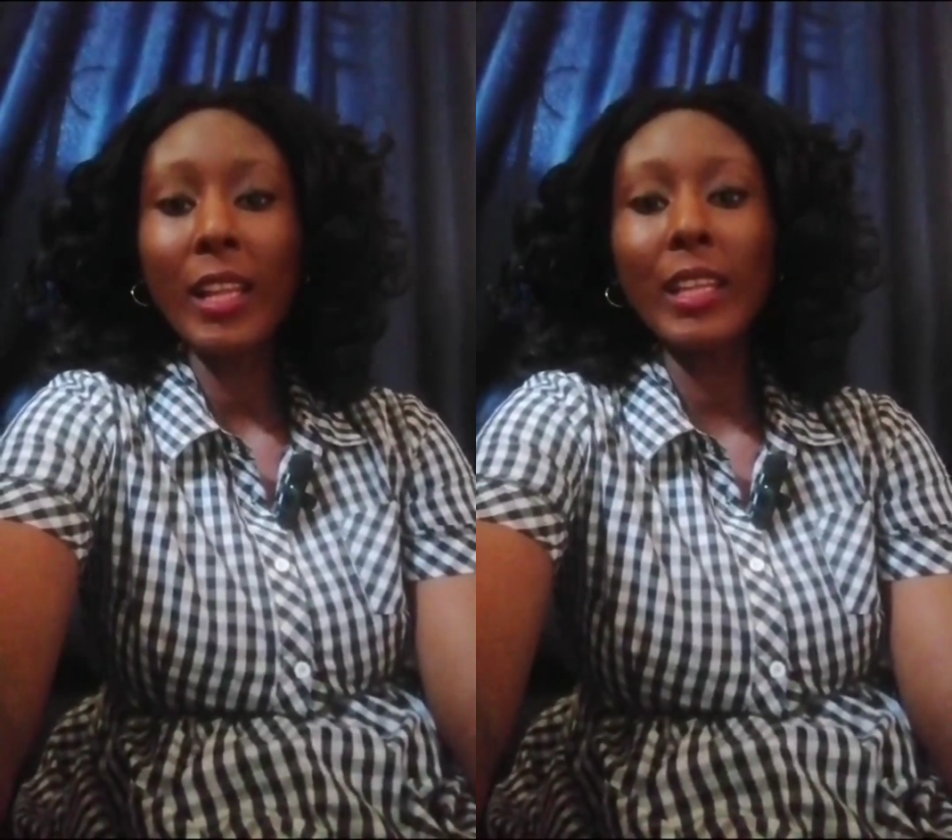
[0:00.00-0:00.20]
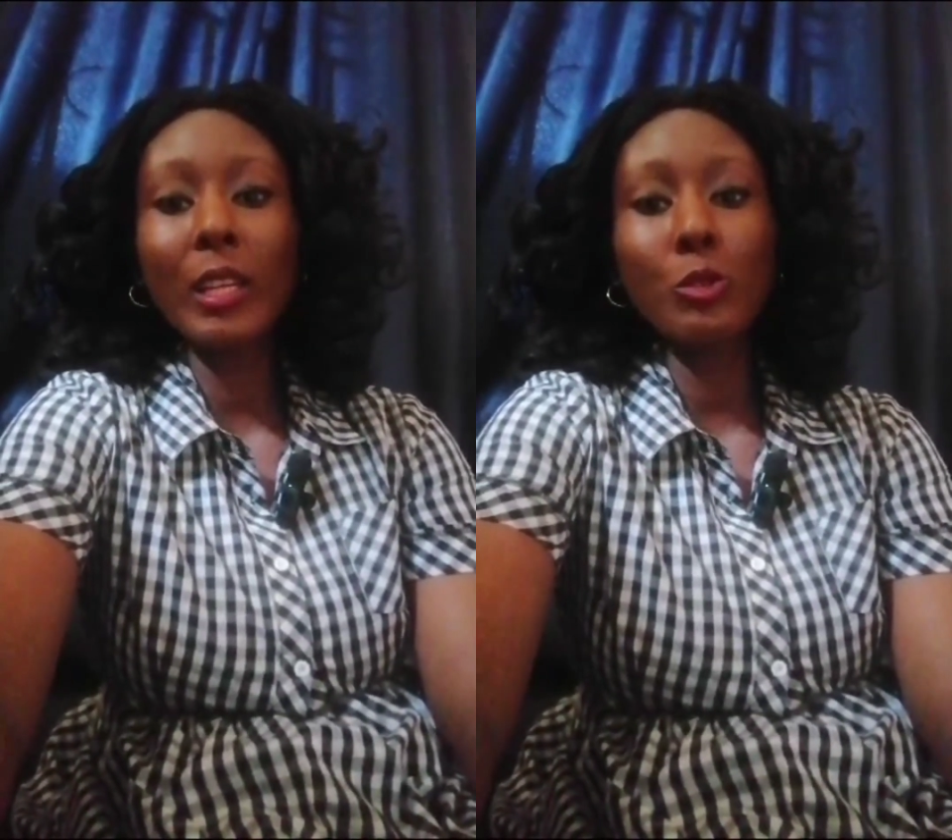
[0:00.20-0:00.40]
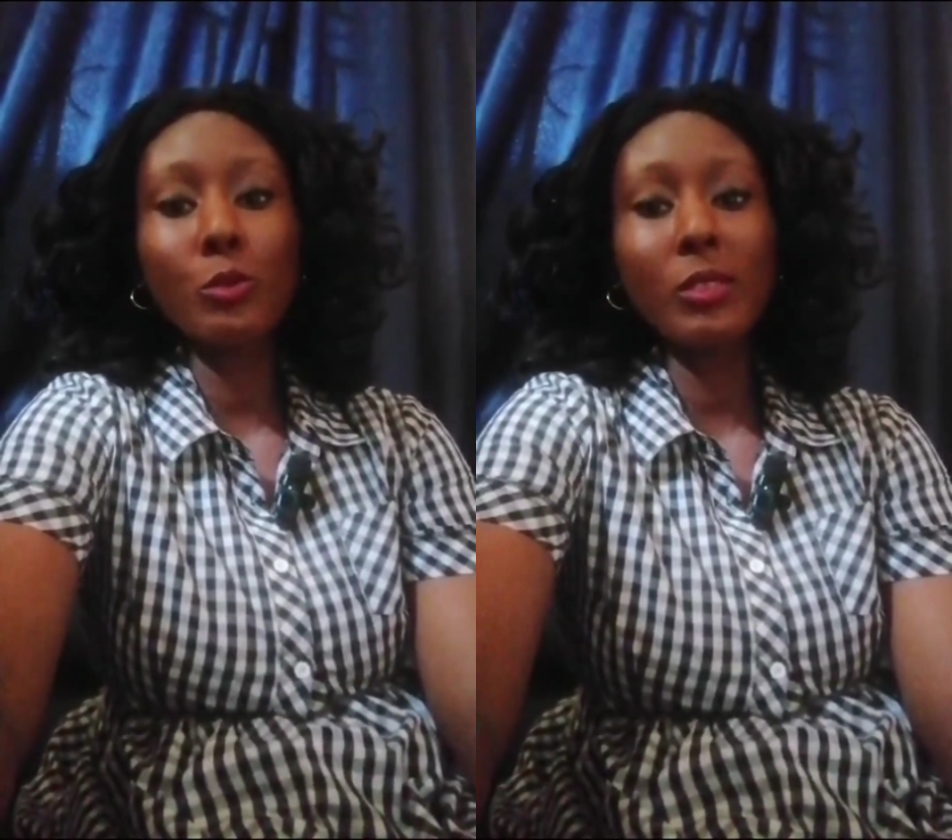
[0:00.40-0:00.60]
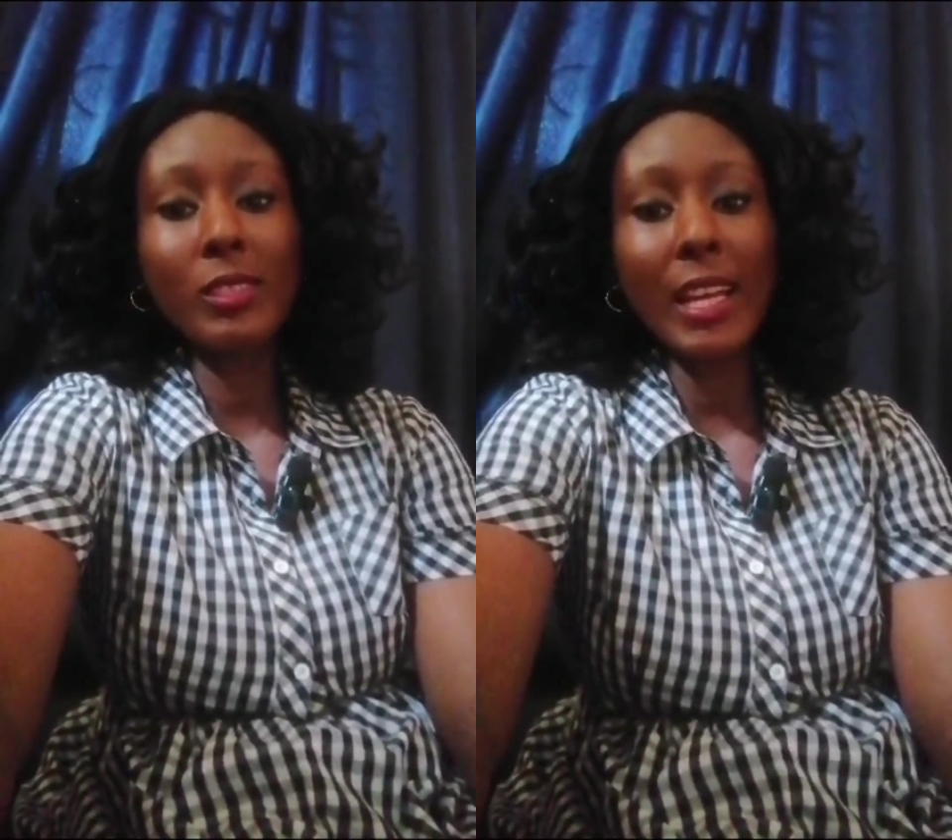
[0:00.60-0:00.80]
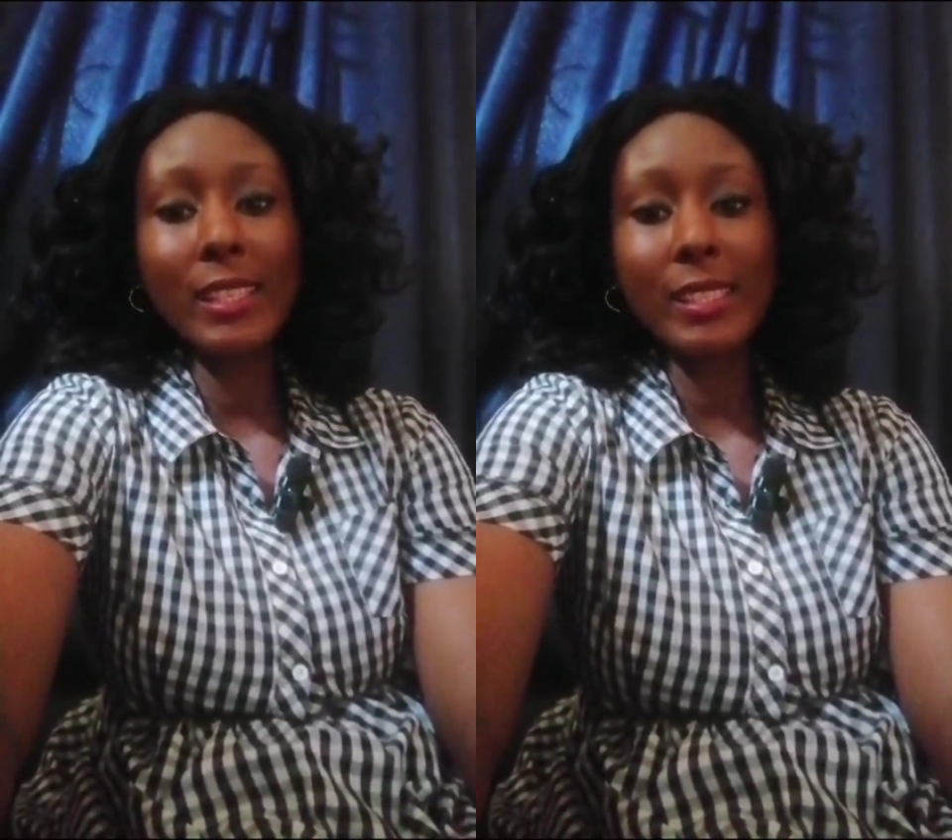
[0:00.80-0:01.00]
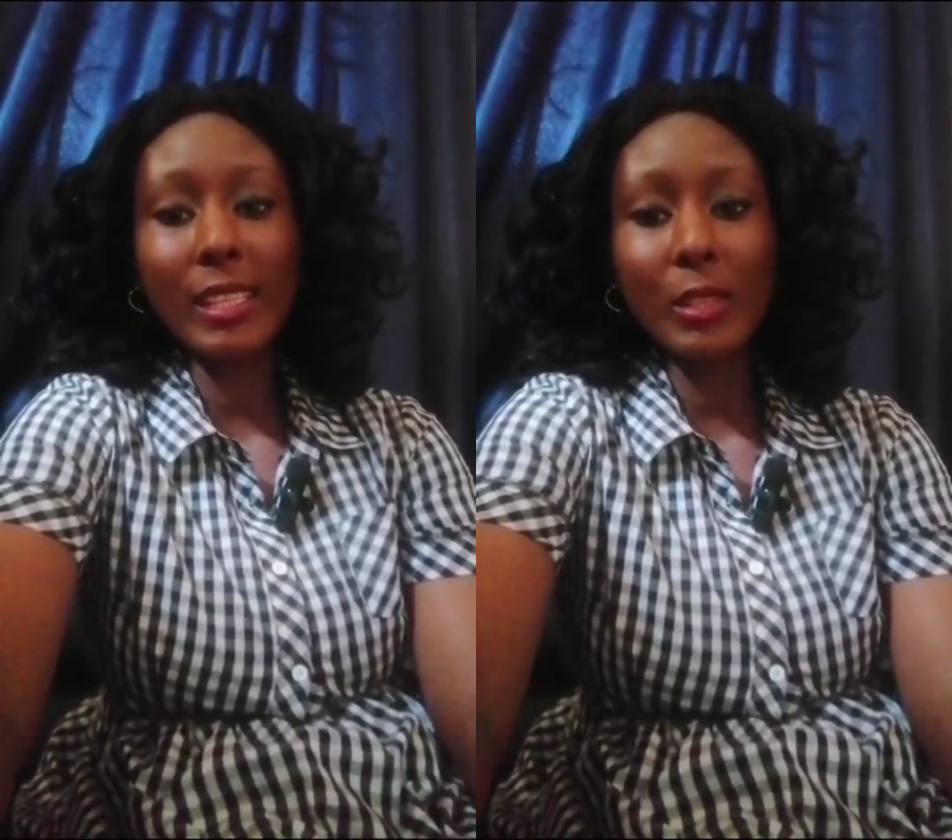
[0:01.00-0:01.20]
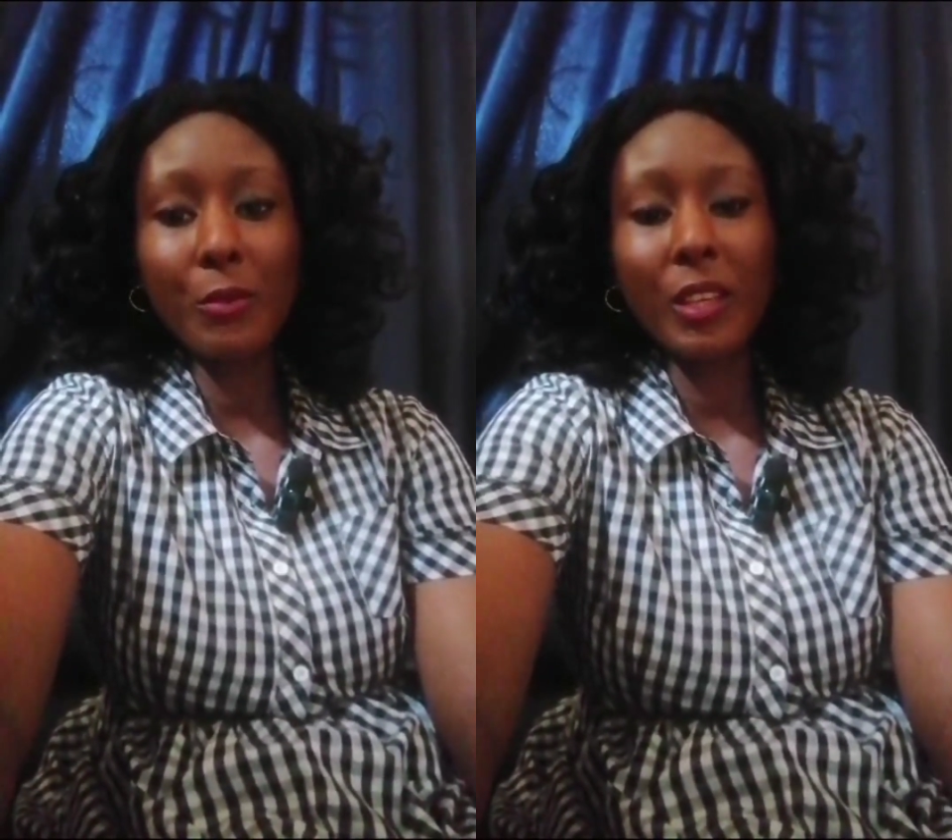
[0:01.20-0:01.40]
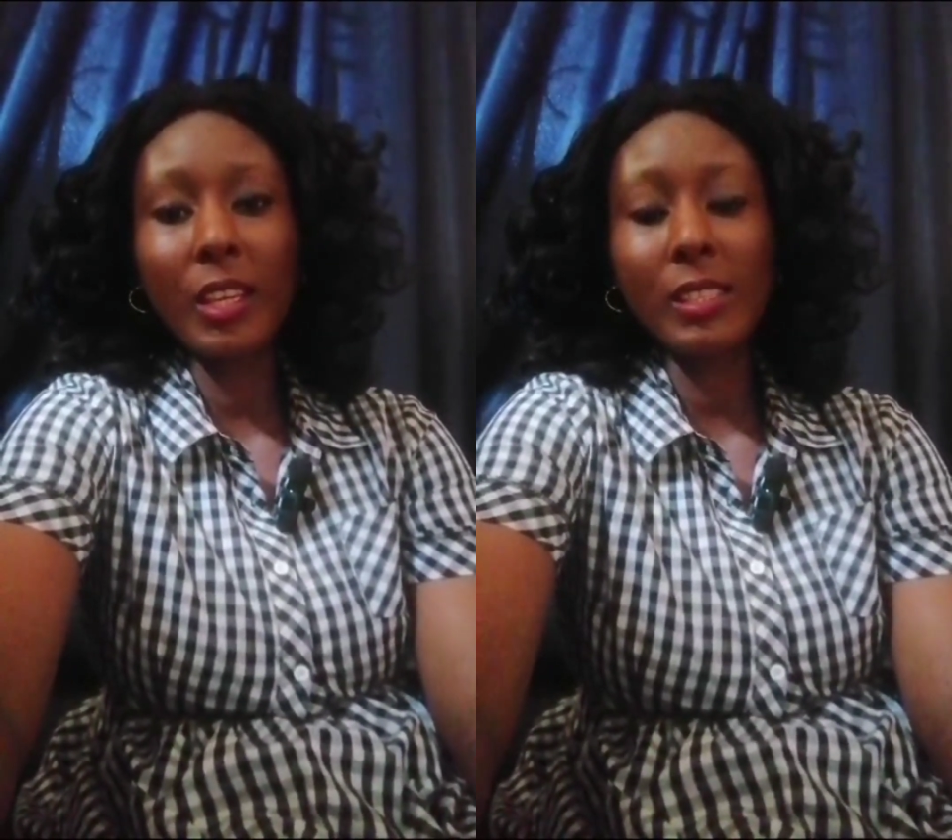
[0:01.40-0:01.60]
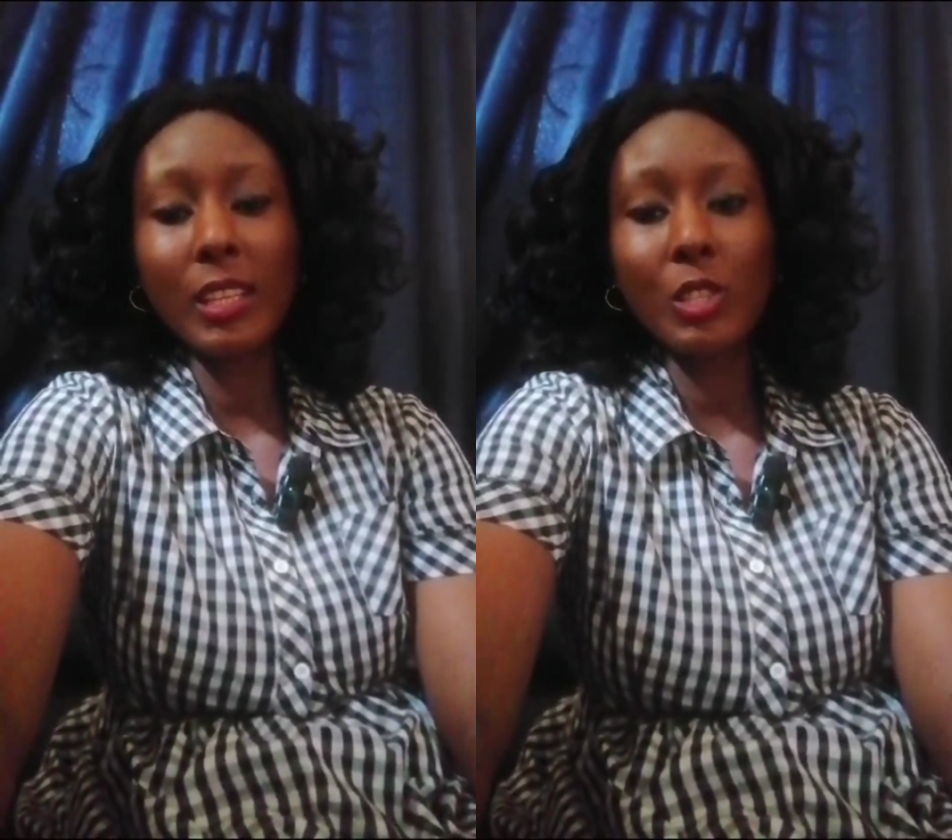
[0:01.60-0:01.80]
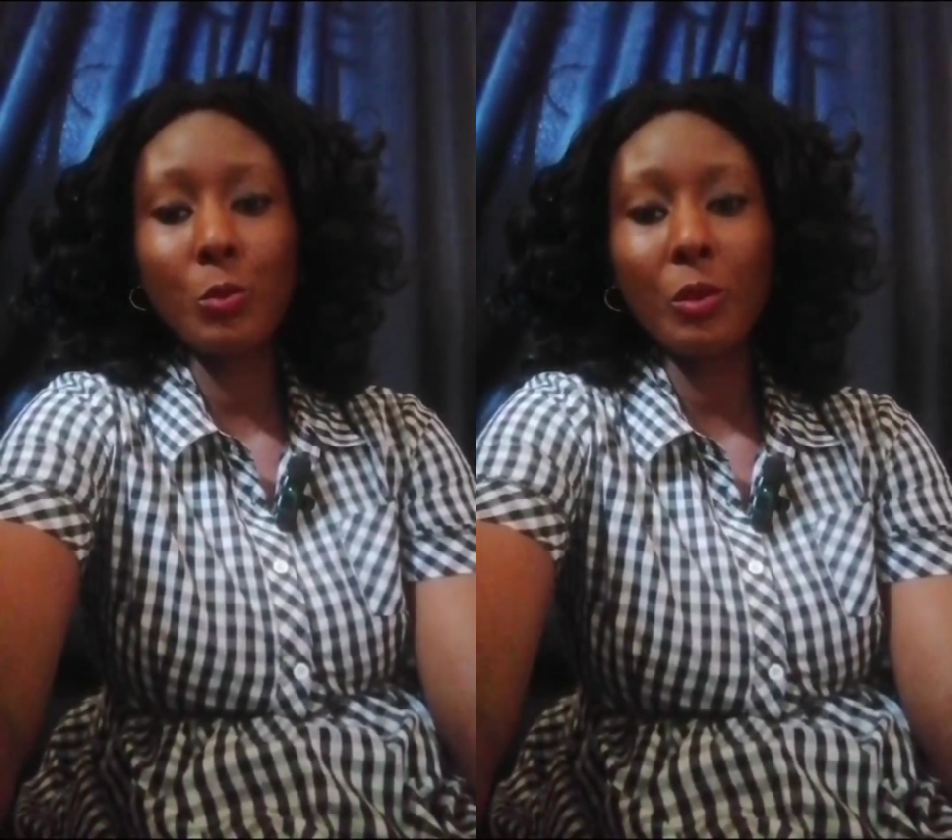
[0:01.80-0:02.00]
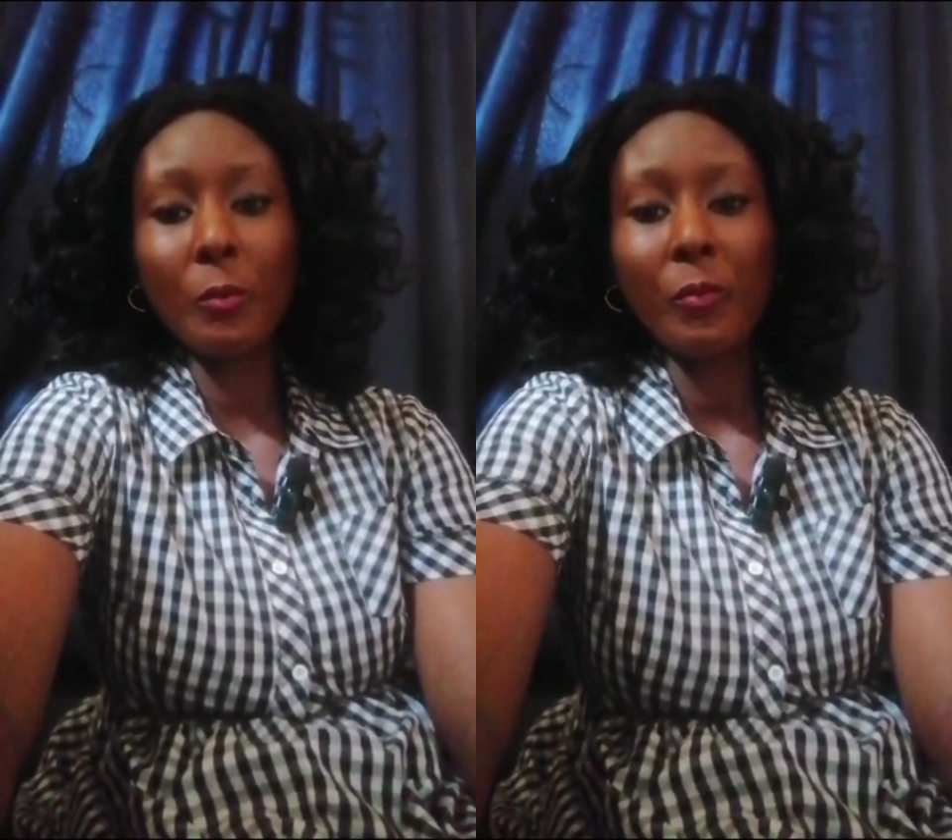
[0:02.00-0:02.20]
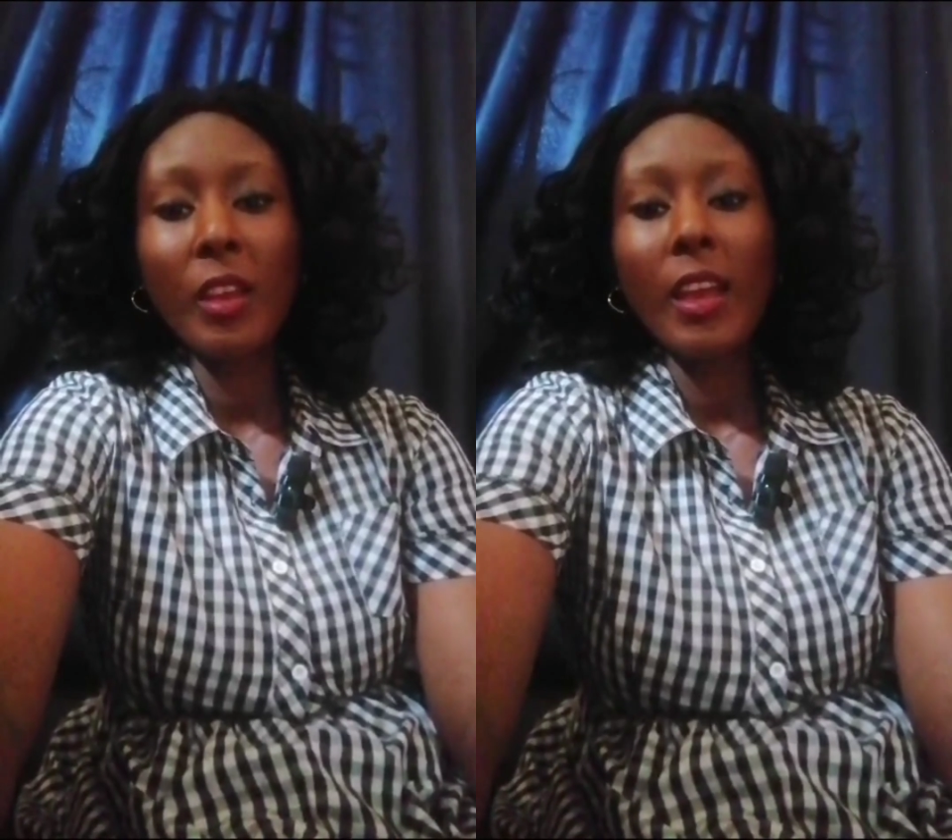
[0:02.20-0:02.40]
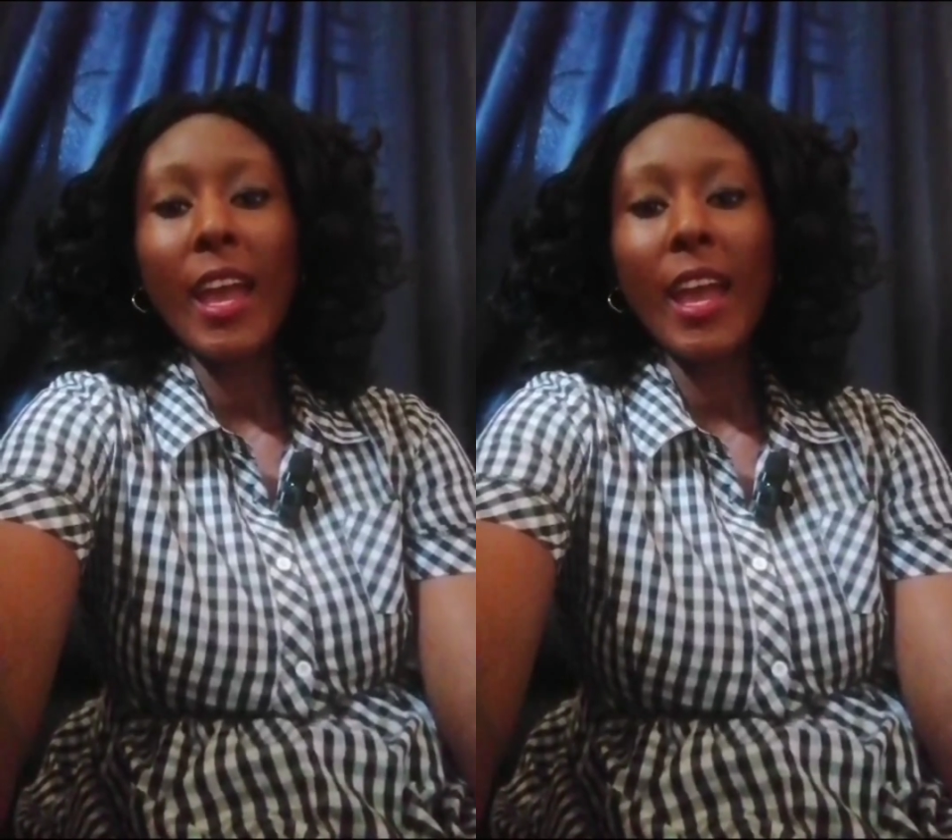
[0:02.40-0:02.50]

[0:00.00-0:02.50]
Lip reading: and learn how to design certificates as well.